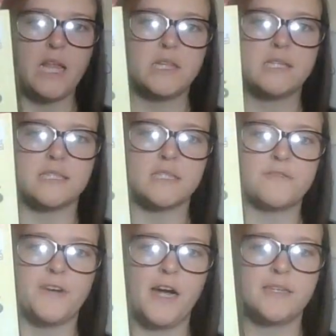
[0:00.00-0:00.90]
this is
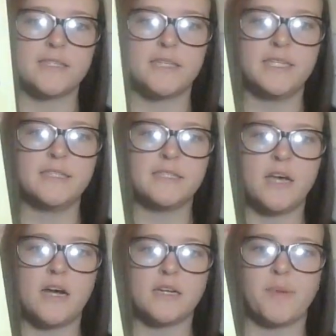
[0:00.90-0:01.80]
Fox in
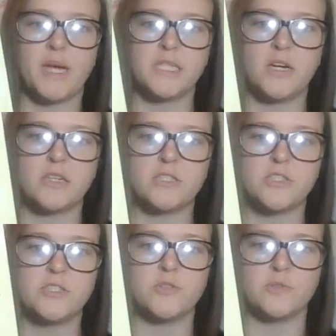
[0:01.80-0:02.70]
Socks by Dr.
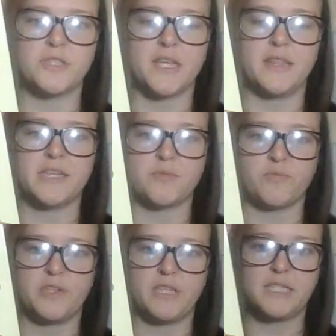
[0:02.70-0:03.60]
Seuss, and this
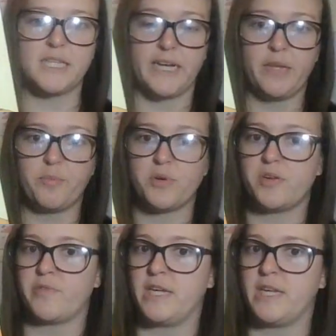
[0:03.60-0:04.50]
really tiny
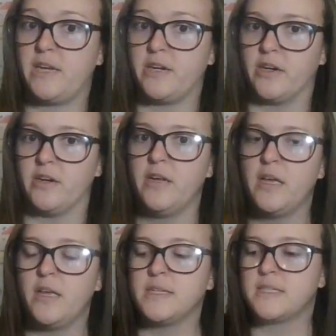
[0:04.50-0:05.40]
print right here
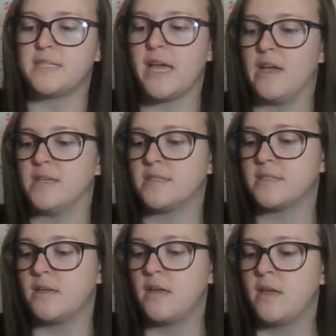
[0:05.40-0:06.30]

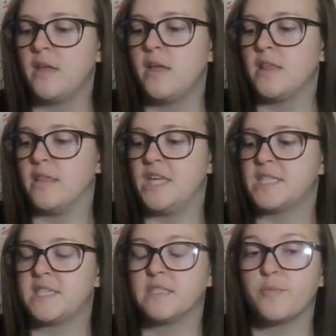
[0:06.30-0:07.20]
says,
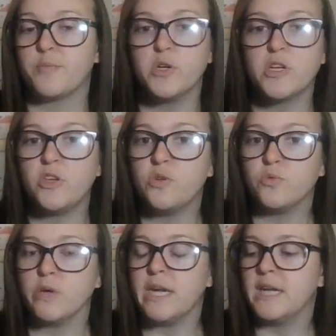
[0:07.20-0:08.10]
"This is a book you
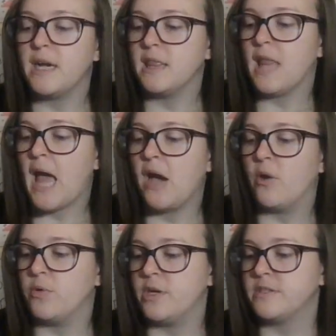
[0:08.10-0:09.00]
read
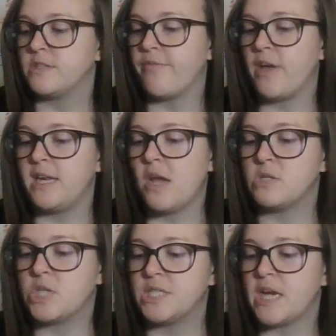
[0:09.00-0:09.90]
aloud to find
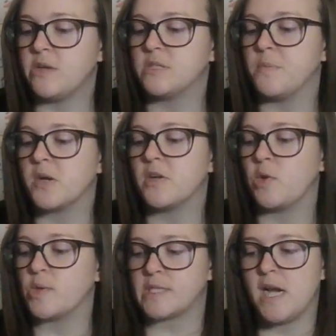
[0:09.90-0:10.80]
out just how smart
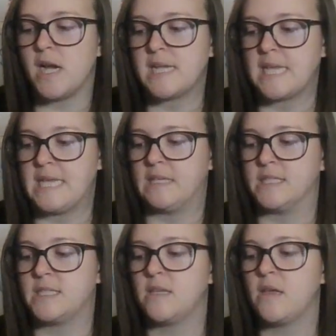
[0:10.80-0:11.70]
your tongue
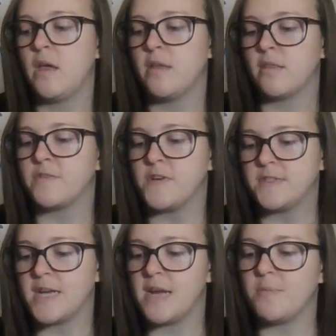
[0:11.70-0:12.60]
is. The
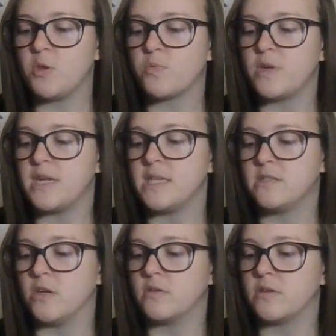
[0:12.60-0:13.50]
first time you read
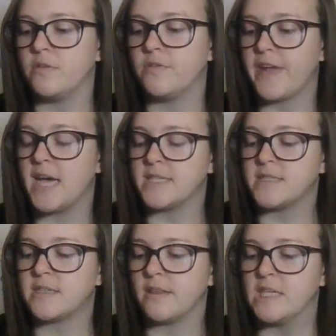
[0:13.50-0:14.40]
it, don't go
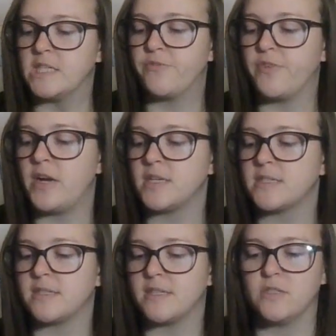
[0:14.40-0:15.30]
fast. This
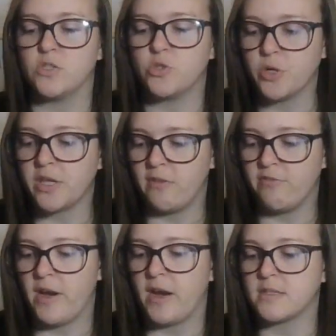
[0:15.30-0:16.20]
fox is a tricky
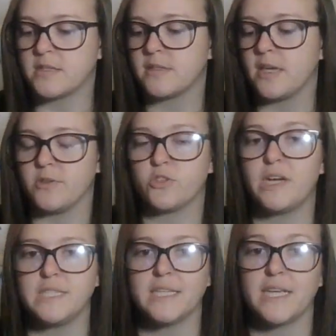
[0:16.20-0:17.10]
fox. He'll
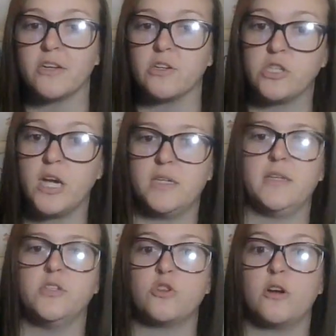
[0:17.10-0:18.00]
try to get your tongue
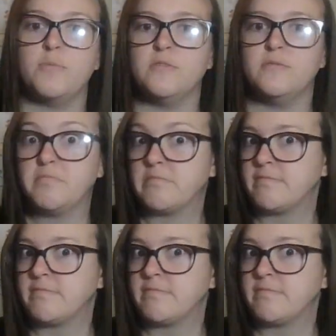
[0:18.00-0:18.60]
in trouble."